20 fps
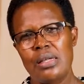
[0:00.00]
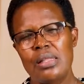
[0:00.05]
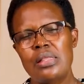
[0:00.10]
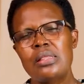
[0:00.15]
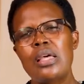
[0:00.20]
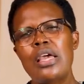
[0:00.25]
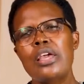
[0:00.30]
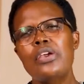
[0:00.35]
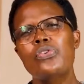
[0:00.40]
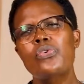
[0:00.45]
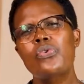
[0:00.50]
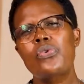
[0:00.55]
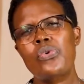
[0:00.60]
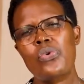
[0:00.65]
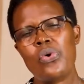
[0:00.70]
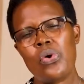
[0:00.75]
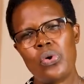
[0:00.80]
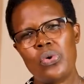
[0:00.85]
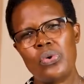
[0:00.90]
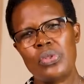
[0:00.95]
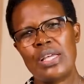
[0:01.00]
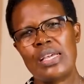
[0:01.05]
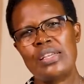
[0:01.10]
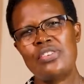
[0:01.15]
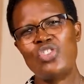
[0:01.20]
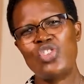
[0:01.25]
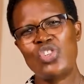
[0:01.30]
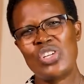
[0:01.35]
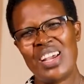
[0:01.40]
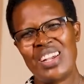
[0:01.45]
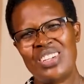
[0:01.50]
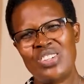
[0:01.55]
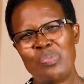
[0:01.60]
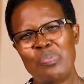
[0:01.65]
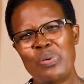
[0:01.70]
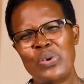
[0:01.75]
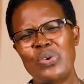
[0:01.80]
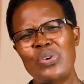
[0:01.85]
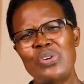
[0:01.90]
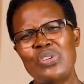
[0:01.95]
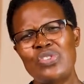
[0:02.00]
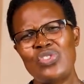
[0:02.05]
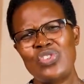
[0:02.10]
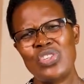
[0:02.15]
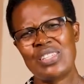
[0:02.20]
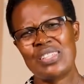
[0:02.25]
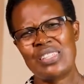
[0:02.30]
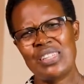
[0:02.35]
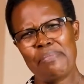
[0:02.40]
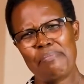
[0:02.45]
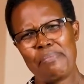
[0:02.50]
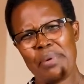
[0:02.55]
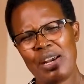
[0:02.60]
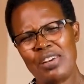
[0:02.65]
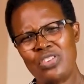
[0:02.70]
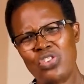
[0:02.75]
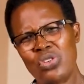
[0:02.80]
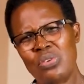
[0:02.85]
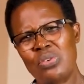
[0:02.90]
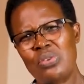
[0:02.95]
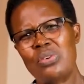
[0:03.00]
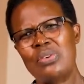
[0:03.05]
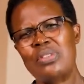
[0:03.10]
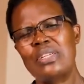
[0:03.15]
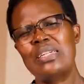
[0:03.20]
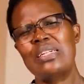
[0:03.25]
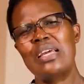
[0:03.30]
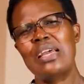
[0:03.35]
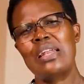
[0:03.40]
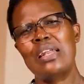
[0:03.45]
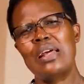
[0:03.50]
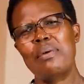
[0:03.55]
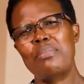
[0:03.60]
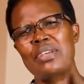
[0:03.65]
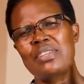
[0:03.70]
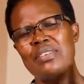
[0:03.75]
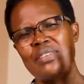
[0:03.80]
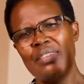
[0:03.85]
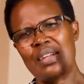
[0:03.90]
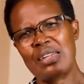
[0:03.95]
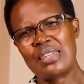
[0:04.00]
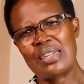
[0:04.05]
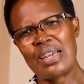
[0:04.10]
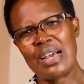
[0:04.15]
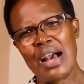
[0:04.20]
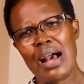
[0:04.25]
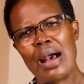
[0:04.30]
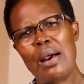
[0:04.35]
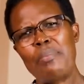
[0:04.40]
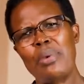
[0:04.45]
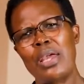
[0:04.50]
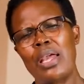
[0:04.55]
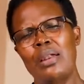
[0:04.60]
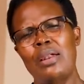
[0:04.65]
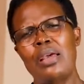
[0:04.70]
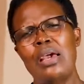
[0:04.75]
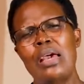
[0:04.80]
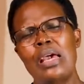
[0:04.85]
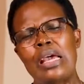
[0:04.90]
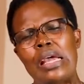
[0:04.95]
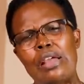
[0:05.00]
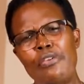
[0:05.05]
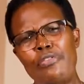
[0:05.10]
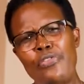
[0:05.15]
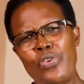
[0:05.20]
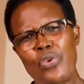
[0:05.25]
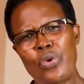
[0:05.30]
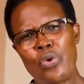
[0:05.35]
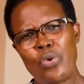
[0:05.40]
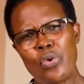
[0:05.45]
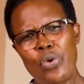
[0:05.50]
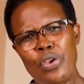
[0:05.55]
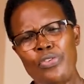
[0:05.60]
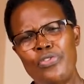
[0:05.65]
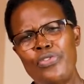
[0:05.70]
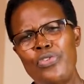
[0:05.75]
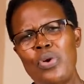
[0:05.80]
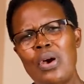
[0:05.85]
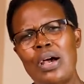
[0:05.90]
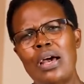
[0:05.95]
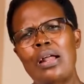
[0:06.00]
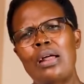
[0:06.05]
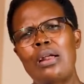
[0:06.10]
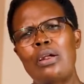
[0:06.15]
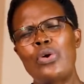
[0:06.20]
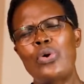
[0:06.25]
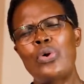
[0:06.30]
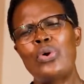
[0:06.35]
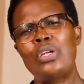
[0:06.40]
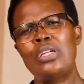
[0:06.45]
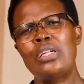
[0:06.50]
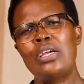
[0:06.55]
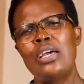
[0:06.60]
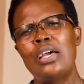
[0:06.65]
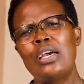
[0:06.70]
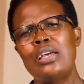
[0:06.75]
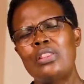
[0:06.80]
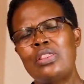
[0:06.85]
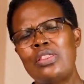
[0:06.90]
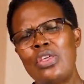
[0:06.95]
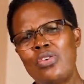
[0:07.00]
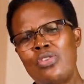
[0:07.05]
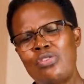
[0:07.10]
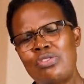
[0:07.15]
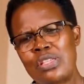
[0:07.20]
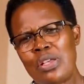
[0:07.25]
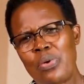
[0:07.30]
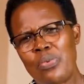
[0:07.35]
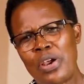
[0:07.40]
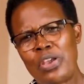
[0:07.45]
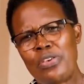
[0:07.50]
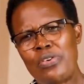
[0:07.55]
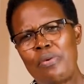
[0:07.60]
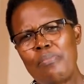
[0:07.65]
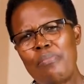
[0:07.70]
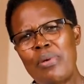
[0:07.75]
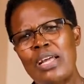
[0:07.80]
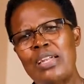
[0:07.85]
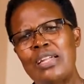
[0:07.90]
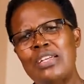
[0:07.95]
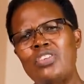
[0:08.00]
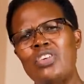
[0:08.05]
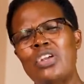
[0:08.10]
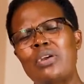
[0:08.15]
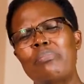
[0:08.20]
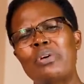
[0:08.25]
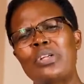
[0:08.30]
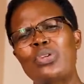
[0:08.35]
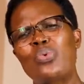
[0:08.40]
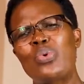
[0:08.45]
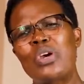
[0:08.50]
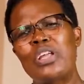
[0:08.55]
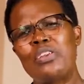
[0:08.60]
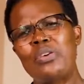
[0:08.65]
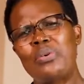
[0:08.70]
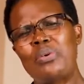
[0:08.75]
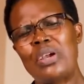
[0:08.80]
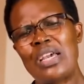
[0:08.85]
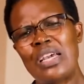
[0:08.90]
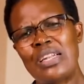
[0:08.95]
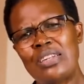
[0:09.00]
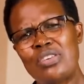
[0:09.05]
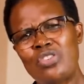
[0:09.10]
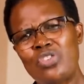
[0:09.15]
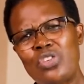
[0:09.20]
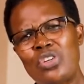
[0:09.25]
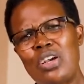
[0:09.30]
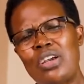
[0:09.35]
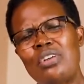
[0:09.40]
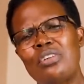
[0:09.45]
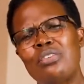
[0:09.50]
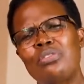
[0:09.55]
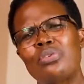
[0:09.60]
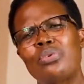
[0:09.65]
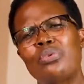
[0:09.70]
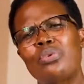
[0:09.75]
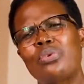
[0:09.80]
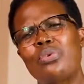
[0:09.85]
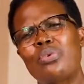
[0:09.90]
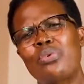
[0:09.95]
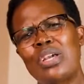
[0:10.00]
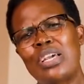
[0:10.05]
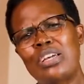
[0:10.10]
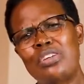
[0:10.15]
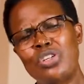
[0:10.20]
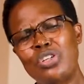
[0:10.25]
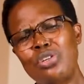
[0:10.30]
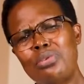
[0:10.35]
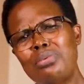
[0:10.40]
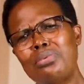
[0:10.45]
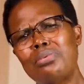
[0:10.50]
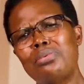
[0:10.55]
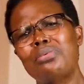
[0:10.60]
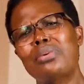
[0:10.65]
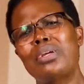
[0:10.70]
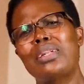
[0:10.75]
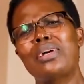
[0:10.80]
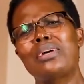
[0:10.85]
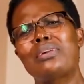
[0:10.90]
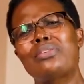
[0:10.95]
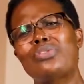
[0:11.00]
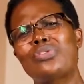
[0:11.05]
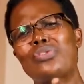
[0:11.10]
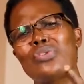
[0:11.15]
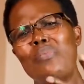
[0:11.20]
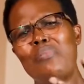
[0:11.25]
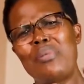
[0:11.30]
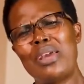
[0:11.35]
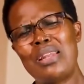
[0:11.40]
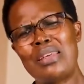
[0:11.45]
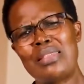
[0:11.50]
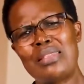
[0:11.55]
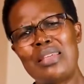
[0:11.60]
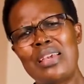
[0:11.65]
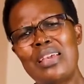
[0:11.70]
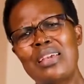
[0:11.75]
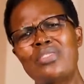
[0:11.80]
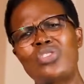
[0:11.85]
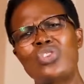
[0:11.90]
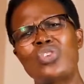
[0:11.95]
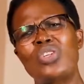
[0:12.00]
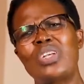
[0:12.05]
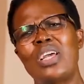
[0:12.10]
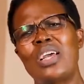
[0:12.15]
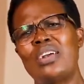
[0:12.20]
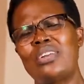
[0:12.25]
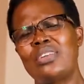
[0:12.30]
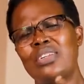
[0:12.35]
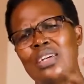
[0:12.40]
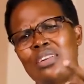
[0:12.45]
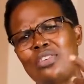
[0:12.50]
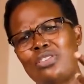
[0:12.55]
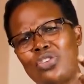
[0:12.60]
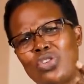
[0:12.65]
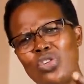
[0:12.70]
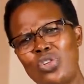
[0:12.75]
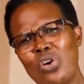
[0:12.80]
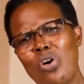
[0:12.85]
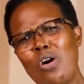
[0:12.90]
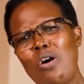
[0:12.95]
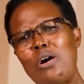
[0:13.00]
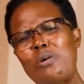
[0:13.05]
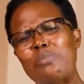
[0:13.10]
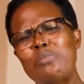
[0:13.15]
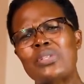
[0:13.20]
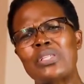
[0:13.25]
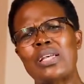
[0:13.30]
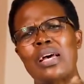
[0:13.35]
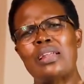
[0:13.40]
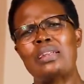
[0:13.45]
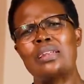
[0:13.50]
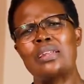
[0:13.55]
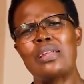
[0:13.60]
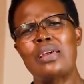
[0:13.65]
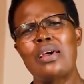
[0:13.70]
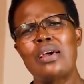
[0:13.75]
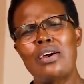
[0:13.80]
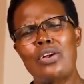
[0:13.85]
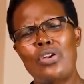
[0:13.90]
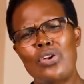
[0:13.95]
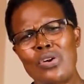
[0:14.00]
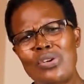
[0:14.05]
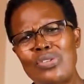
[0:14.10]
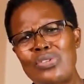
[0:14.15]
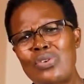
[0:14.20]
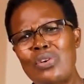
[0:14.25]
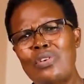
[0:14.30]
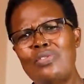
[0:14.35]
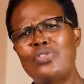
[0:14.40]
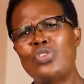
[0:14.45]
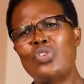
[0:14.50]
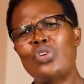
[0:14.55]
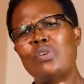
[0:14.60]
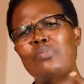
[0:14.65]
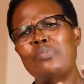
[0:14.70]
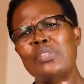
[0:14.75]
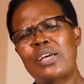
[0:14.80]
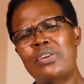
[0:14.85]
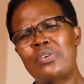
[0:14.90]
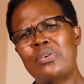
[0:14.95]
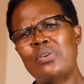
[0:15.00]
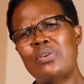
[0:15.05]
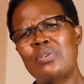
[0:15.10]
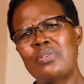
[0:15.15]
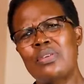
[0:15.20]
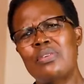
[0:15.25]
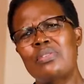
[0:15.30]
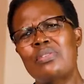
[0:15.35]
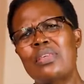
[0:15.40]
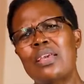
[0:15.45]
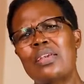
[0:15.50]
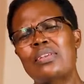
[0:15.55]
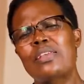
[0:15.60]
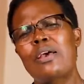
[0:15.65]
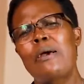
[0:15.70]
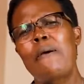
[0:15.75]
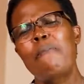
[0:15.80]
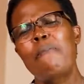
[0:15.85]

They grow, they change. Because just imagine all the dynamics that come in. If you are alone, there is a way you're managing. But when you get a child or you get children, and so many things change, and jobs and loss of jobs and all these things,